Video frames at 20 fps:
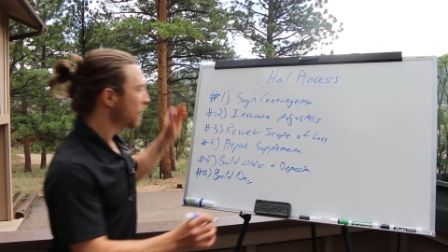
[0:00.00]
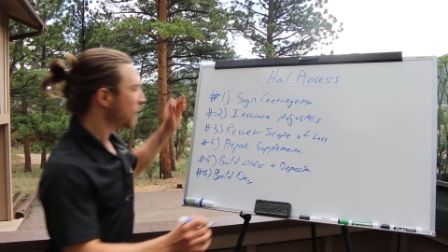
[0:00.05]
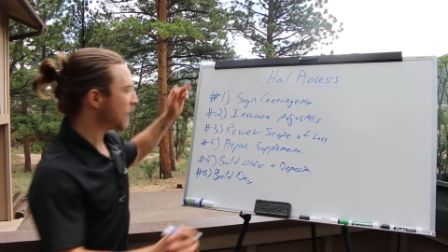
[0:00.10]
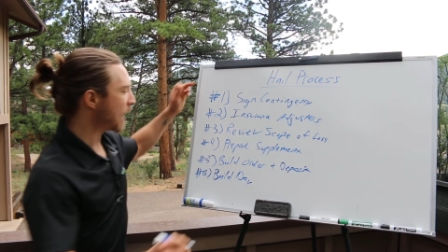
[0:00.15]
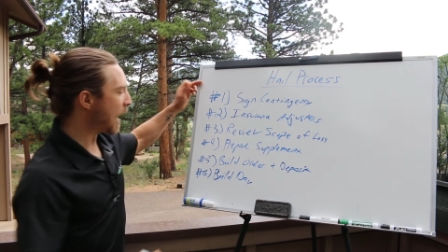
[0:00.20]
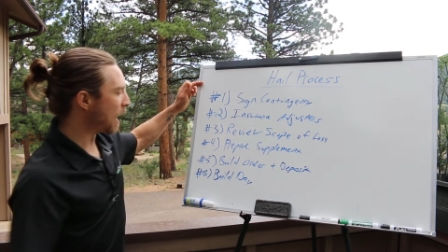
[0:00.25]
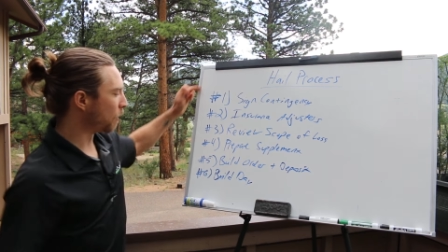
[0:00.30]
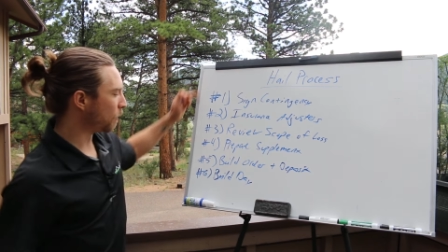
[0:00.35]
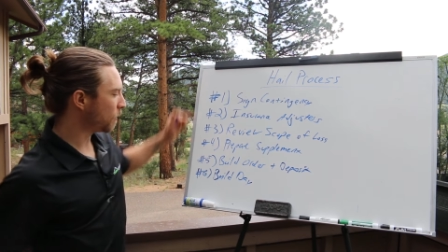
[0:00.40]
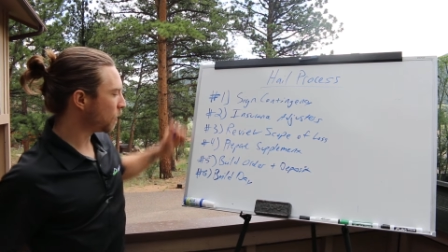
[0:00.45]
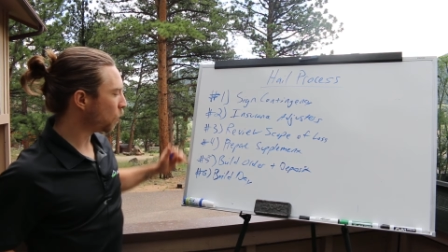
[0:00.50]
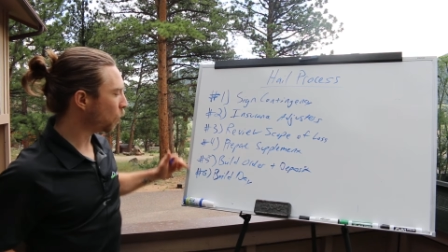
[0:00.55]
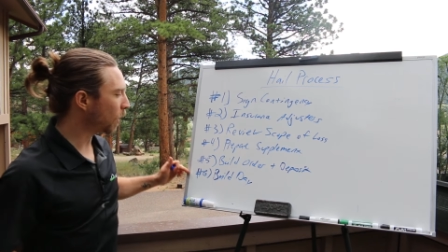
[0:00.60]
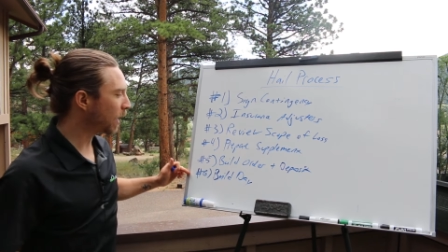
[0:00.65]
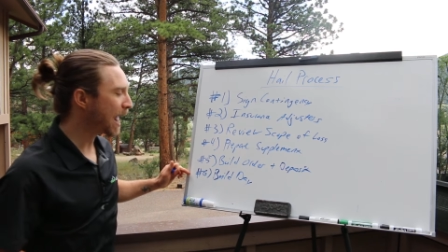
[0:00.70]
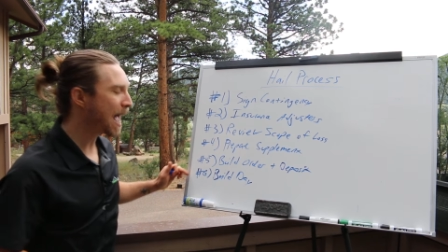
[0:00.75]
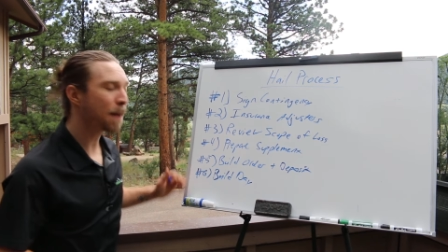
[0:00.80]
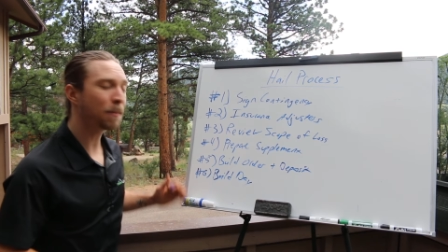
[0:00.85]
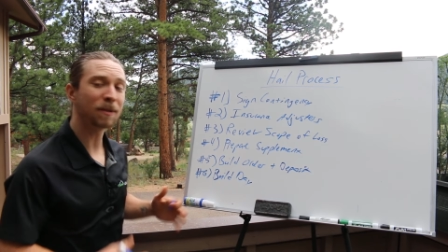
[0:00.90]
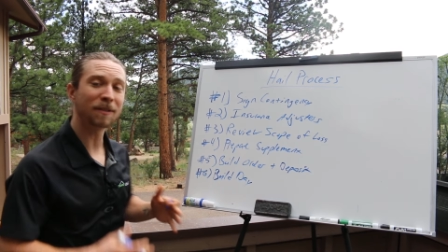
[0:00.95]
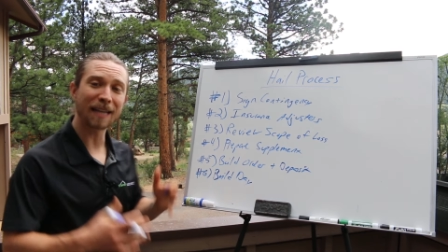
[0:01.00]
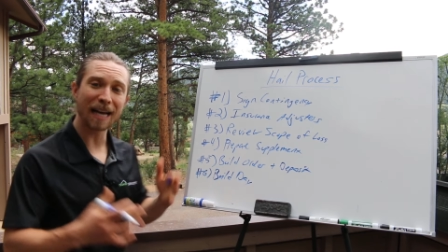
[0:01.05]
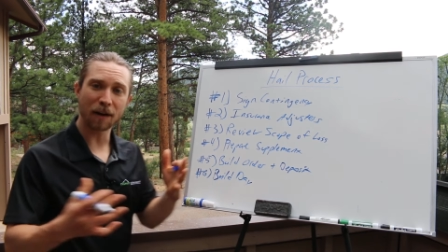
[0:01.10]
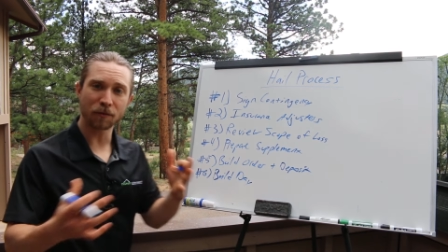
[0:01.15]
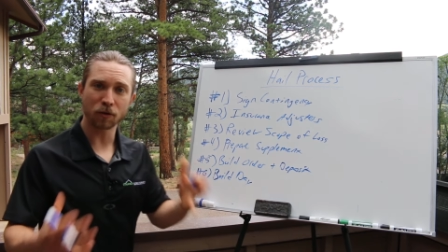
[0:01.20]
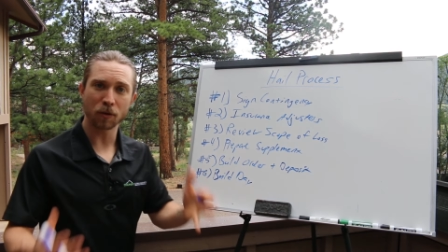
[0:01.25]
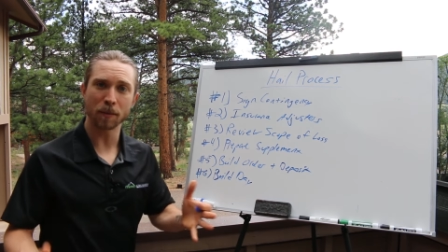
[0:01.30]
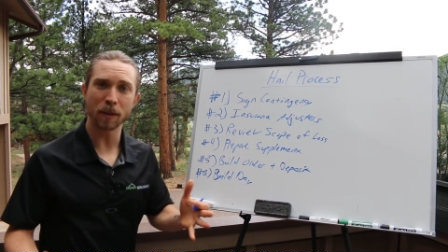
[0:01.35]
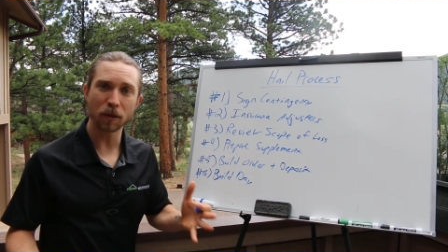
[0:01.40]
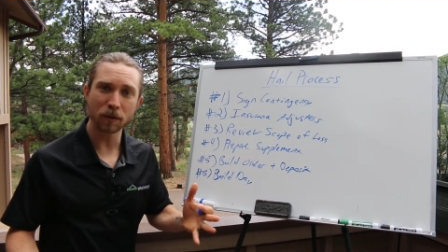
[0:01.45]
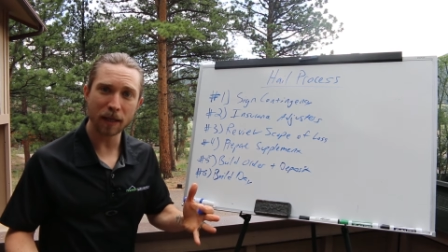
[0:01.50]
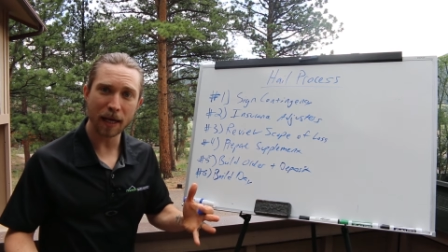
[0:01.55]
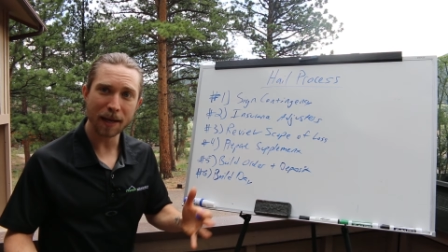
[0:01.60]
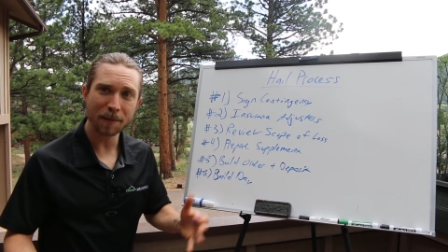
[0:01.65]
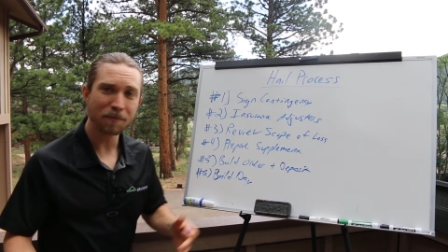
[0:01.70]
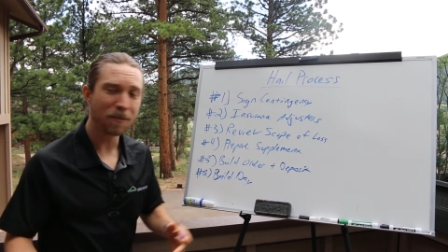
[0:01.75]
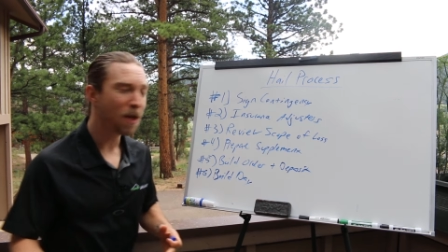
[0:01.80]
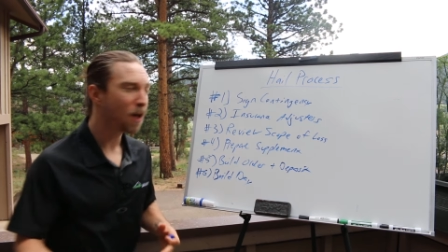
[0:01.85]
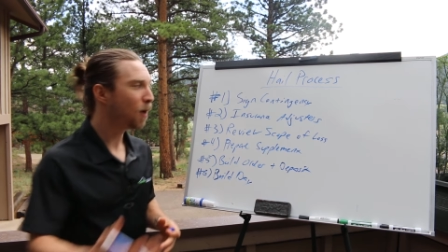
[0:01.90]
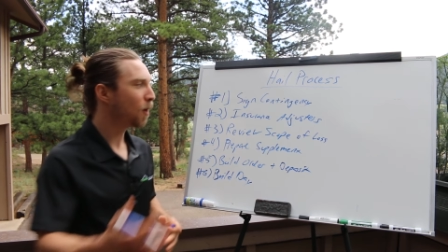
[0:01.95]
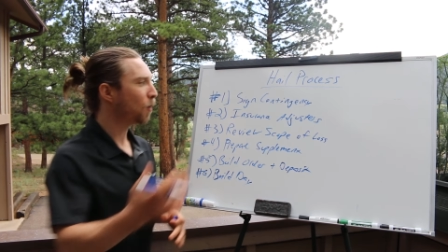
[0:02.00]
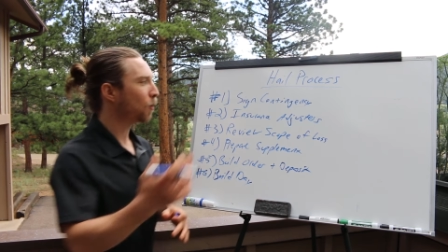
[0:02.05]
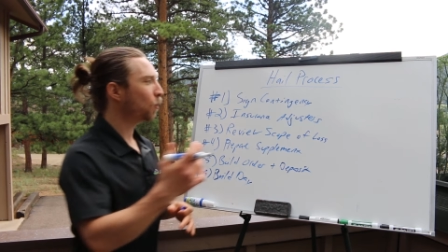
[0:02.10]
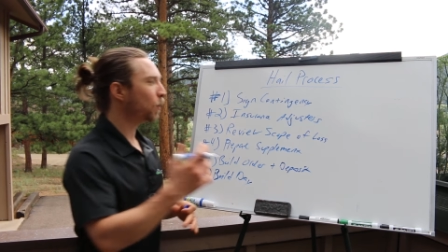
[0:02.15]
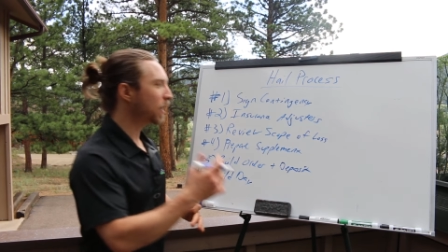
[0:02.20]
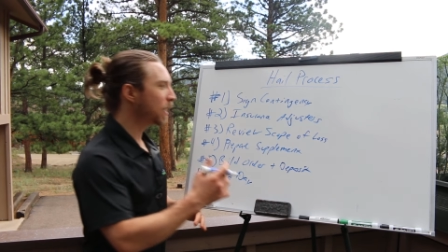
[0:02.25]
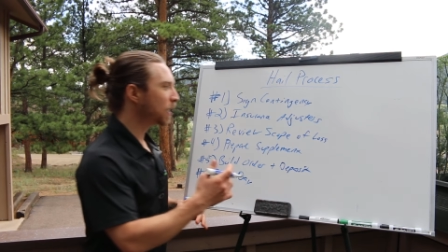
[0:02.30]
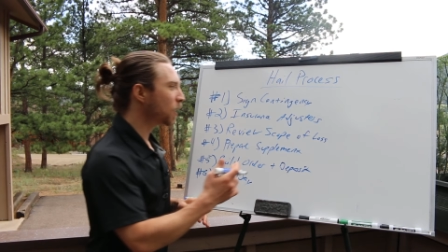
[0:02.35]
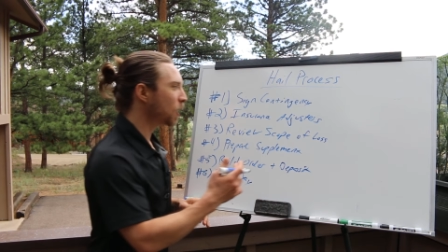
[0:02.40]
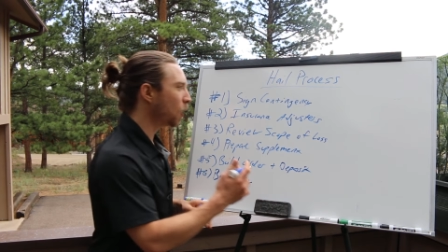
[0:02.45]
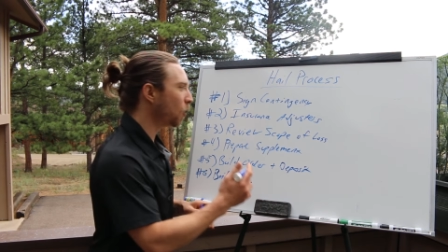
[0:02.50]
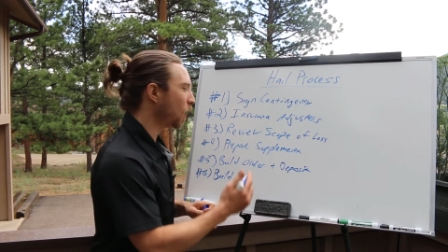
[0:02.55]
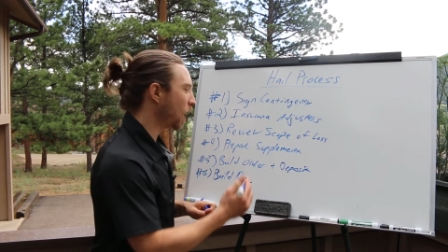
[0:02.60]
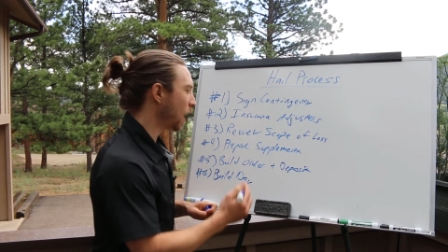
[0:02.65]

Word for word: Now, what happens after build day? We go